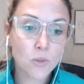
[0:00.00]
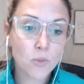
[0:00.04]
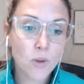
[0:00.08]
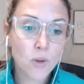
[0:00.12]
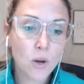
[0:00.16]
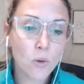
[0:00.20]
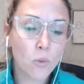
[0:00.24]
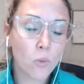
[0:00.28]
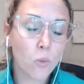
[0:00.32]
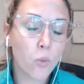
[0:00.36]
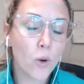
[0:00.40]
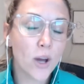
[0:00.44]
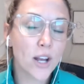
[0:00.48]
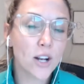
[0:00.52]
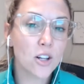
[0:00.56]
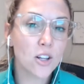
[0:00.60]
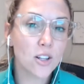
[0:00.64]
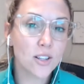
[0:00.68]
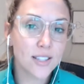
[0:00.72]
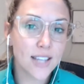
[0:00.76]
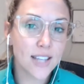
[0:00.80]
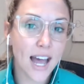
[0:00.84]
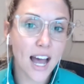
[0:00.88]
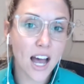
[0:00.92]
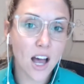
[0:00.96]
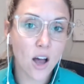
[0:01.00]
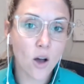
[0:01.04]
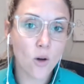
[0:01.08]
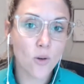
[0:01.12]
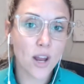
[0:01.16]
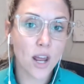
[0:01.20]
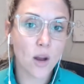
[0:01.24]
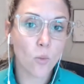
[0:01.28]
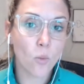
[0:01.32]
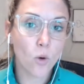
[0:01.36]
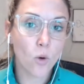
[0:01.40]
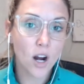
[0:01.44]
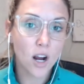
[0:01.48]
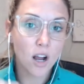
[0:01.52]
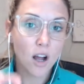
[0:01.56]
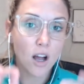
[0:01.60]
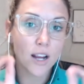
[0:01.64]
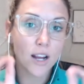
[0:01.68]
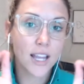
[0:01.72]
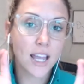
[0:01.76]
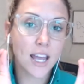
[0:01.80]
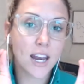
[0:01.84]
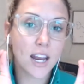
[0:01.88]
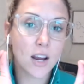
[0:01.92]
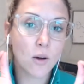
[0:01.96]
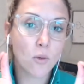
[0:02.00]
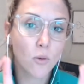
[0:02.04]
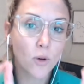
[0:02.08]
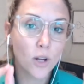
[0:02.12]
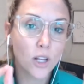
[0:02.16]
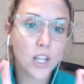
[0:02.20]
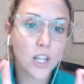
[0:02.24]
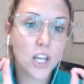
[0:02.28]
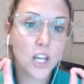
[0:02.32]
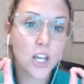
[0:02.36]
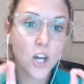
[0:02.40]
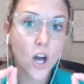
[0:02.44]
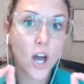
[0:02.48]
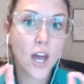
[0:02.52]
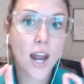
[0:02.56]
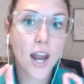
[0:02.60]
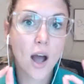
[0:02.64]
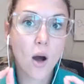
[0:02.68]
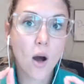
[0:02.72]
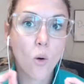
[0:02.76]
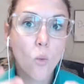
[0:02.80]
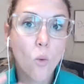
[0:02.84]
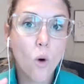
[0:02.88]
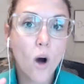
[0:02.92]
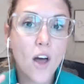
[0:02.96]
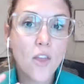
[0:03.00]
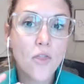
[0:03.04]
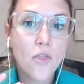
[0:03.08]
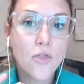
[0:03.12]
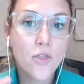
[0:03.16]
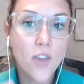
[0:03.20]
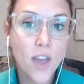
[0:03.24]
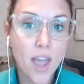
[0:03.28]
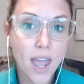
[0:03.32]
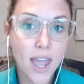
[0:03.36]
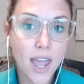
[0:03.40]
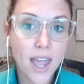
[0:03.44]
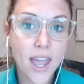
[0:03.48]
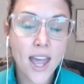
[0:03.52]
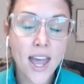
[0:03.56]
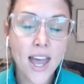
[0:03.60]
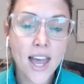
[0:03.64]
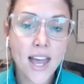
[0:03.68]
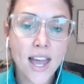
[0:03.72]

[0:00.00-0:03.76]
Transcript: we whittle down and work on getting really good at one thing